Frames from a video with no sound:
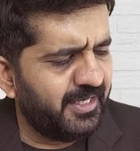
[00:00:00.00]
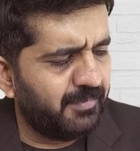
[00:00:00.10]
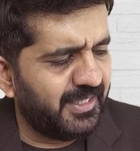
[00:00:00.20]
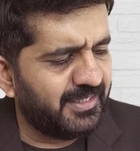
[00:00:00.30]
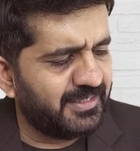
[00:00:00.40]

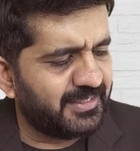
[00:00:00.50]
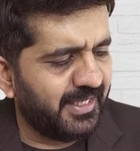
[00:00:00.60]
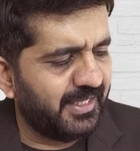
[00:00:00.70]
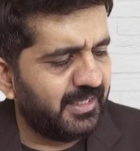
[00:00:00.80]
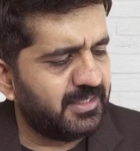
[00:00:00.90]
by
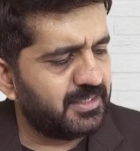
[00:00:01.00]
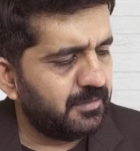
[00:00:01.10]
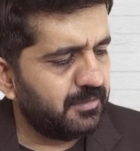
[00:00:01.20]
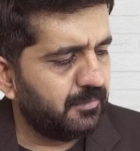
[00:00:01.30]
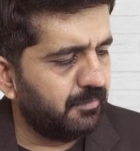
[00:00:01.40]
sales
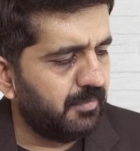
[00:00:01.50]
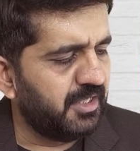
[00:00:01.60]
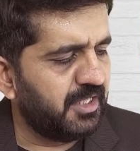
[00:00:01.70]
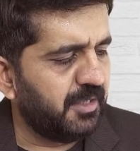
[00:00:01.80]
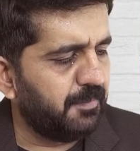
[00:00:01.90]

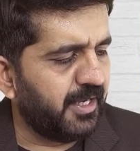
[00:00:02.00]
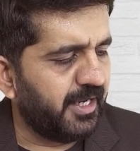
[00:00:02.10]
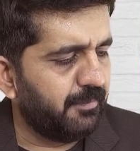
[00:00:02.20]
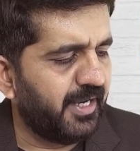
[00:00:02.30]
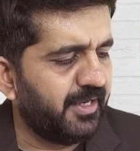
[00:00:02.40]

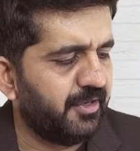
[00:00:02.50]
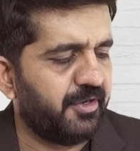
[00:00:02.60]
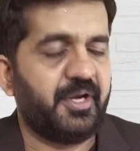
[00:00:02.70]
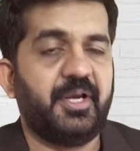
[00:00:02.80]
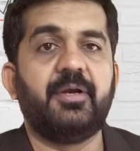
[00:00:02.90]
multiplied by
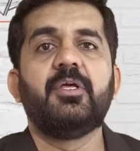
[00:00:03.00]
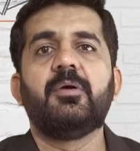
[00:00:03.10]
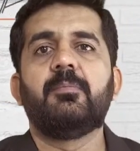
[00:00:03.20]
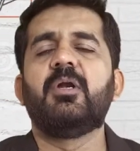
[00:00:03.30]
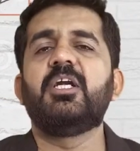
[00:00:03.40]
100.
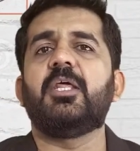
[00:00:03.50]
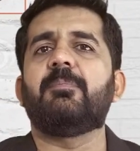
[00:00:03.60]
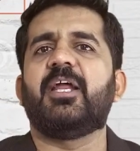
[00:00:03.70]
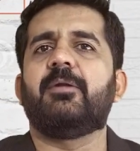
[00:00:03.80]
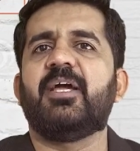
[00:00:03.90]

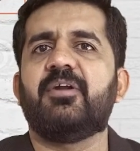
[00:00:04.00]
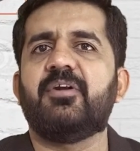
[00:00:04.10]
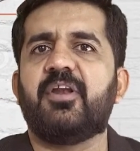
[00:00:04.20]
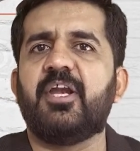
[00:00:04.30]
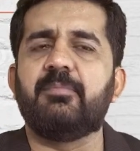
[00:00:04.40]
Multiplied by
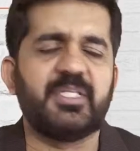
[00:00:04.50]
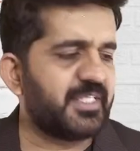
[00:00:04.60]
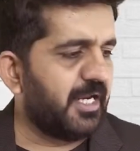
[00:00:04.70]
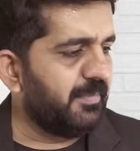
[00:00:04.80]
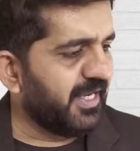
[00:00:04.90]
100 means
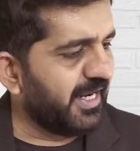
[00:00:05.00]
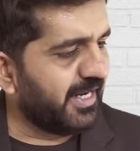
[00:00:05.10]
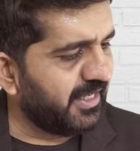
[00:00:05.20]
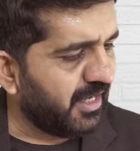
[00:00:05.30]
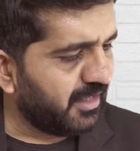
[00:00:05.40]
I'll be
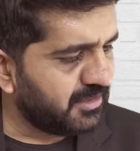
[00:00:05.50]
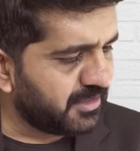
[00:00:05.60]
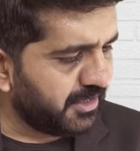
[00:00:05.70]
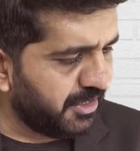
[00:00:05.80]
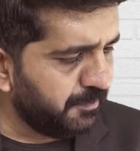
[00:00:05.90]
getting
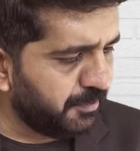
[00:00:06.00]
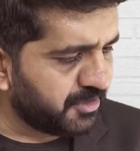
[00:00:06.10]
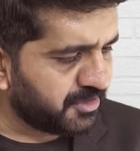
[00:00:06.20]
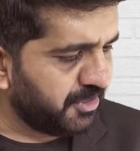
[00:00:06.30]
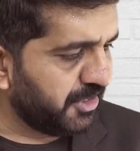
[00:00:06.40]
answer in
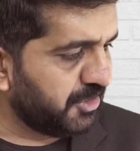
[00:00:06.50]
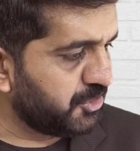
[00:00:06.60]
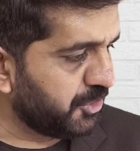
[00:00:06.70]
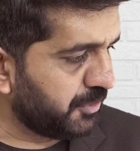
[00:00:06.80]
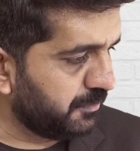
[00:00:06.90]

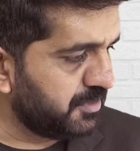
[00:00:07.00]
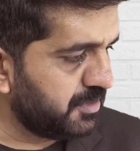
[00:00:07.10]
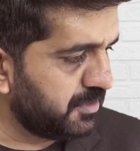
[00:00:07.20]
percentage terms.